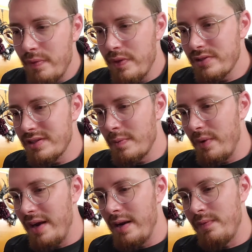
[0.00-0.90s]
This is a
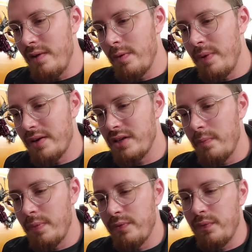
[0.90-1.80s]
brand I've never picked
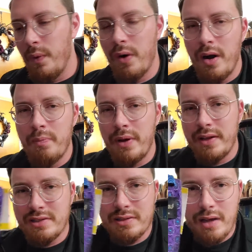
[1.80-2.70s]
up before, but
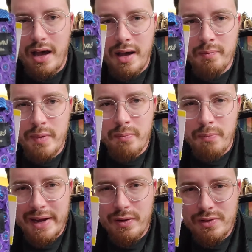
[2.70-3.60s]
it's
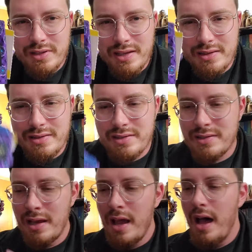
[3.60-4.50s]
Michelson's.